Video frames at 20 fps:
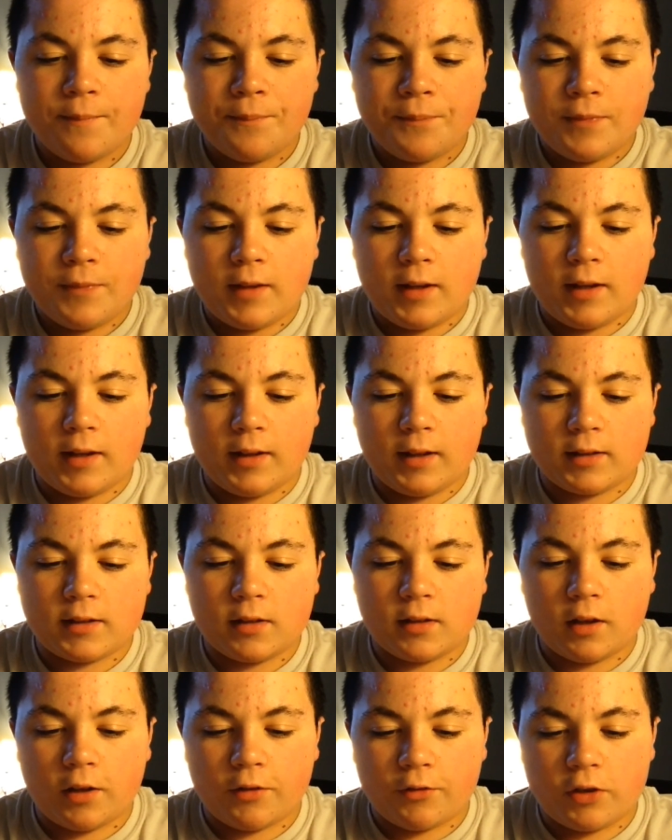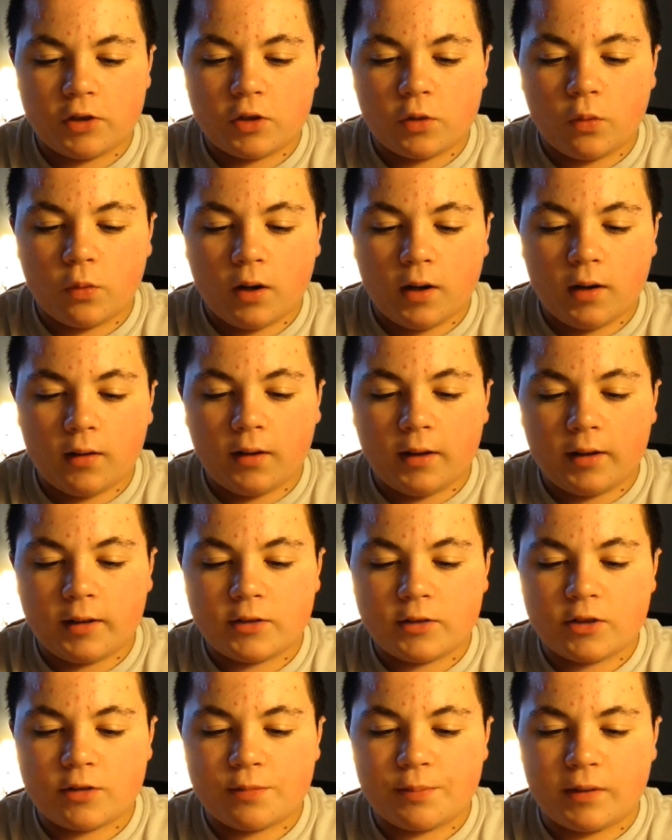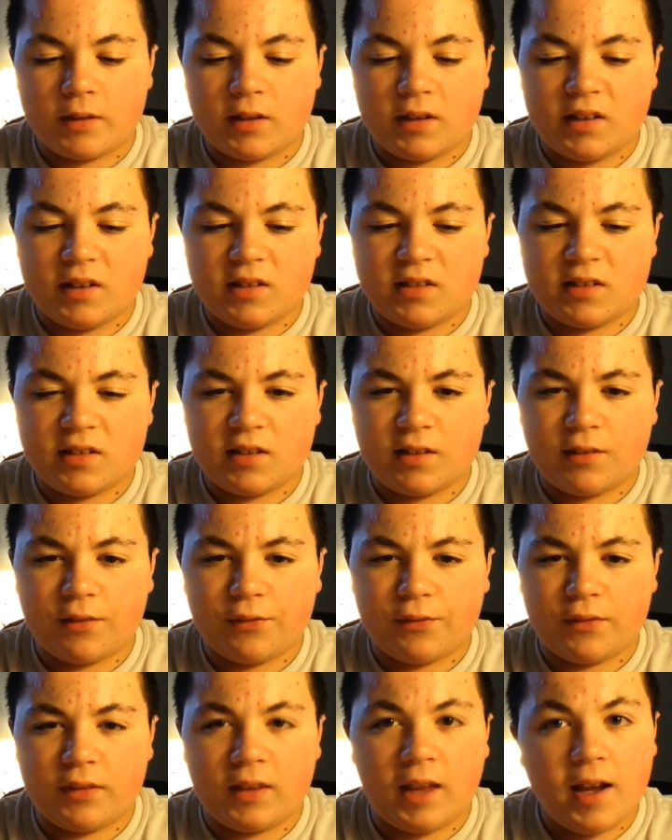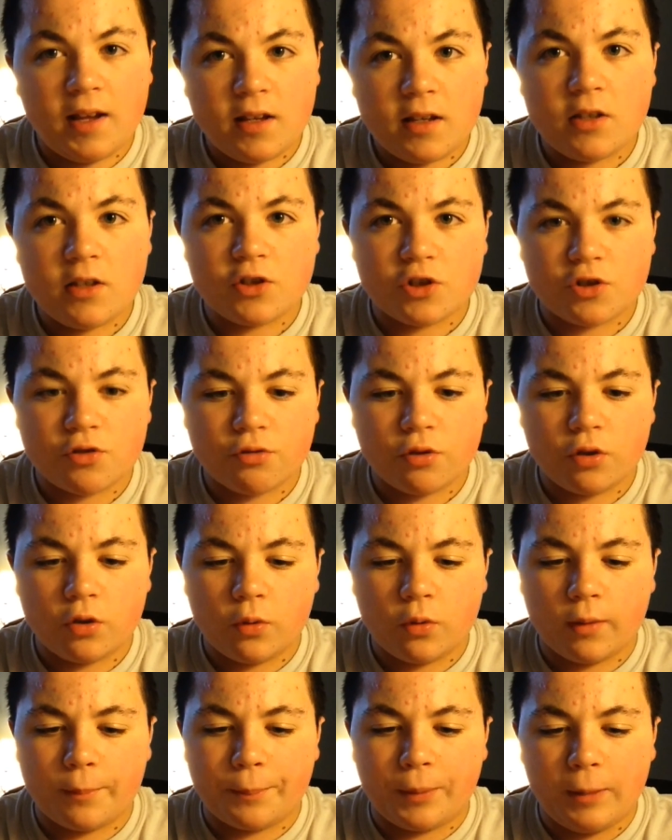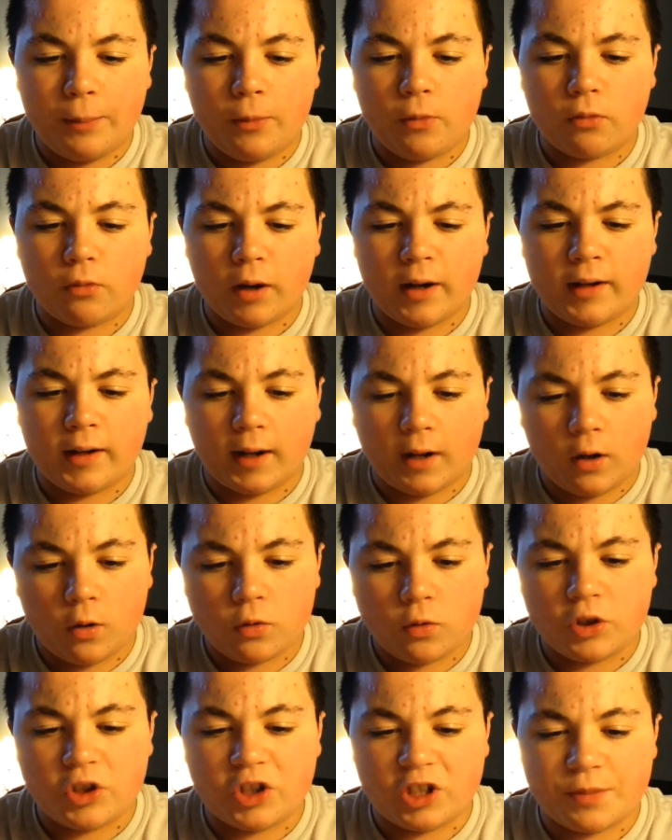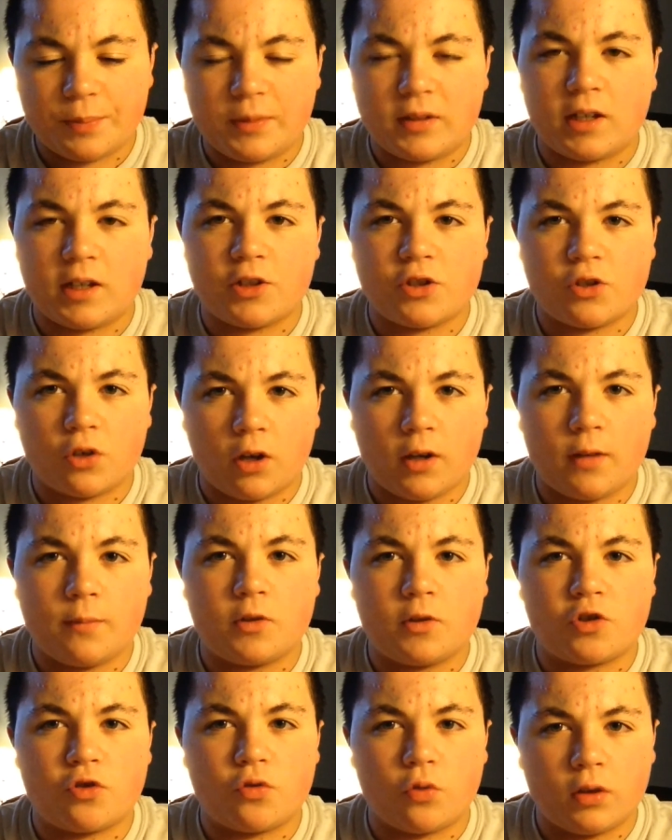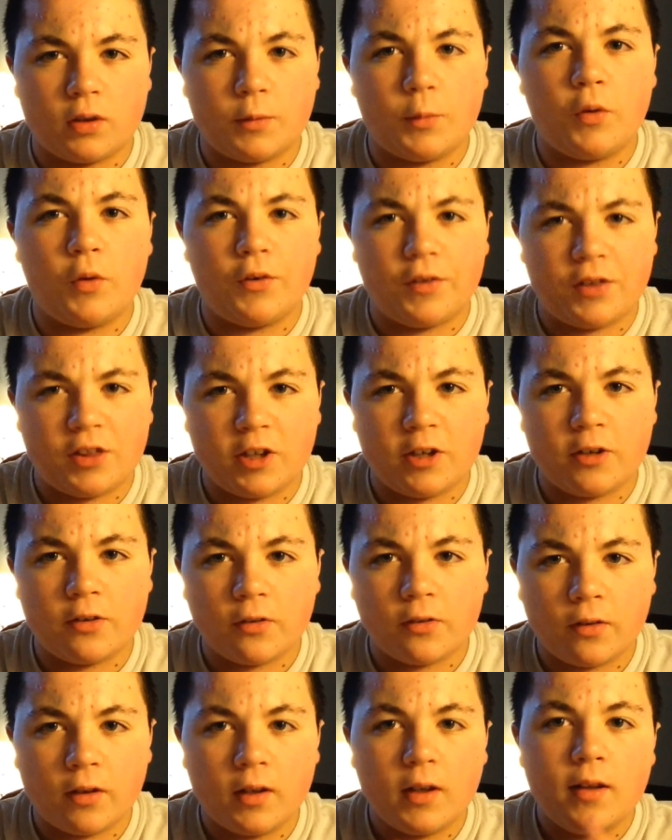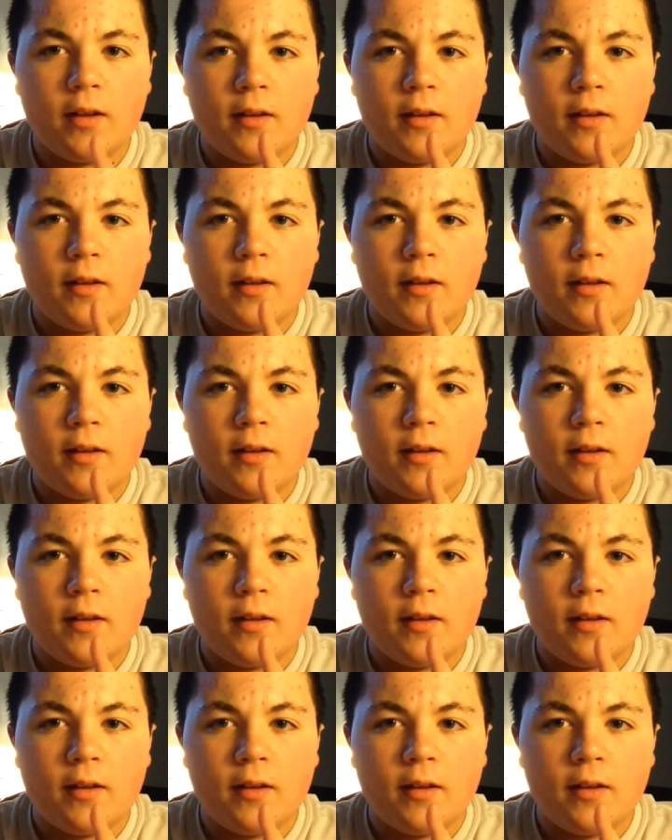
And that's another reason why I like it, just because if that is true and people ran out just because they saw him destroying the movie theater,